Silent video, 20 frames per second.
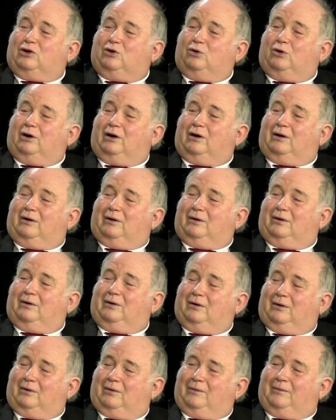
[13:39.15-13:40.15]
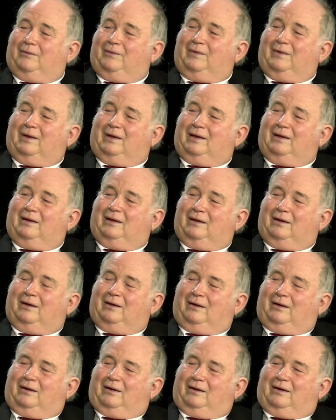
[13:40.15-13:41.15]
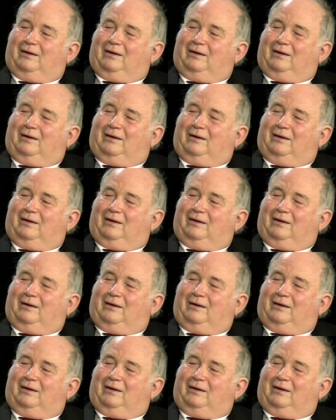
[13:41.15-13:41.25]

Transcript: I remember reading that on some